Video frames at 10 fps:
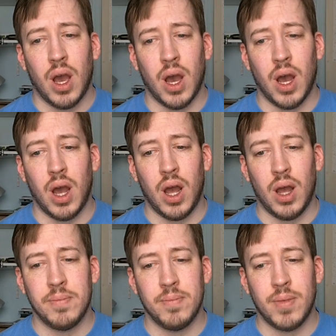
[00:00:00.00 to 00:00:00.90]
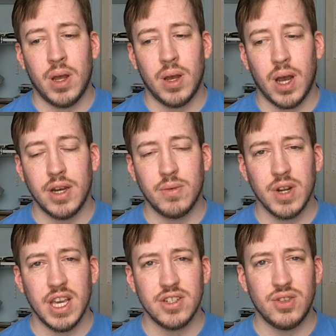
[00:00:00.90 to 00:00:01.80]
Um, I don't
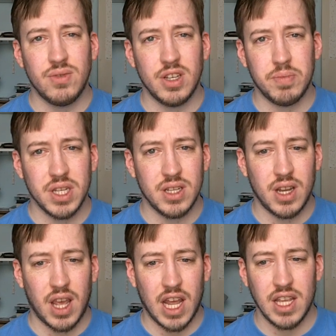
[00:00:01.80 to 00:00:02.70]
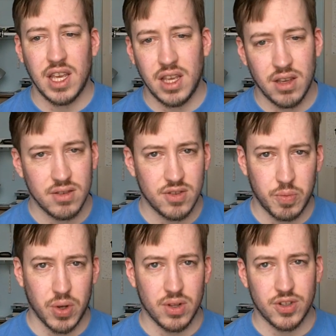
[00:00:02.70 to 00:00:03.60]
want to get too deeply into any
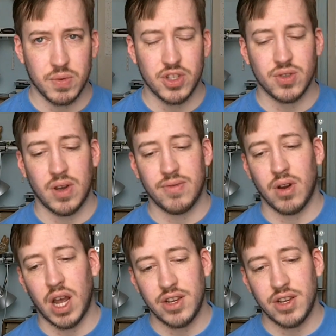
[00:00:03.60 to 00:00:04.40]
spoilers whatsoever.